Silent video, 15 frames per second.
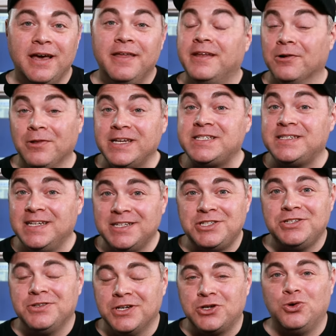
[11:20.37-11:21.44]
They're listening
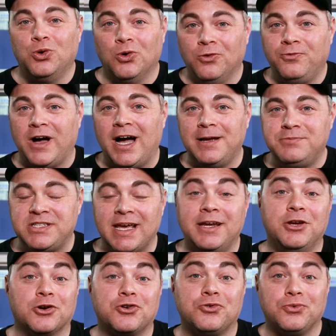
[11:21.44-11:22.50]
to the cool vibes that
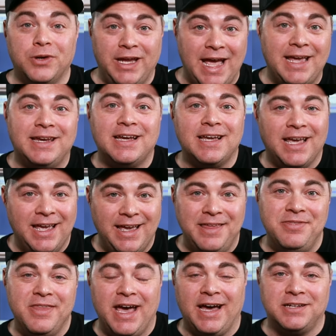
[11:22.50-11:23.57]
you're creating
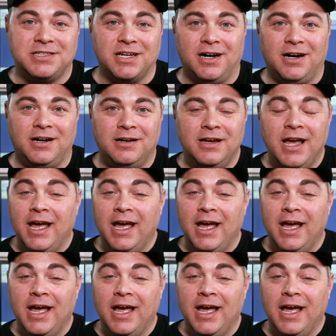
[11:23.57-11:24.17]
in that D A W.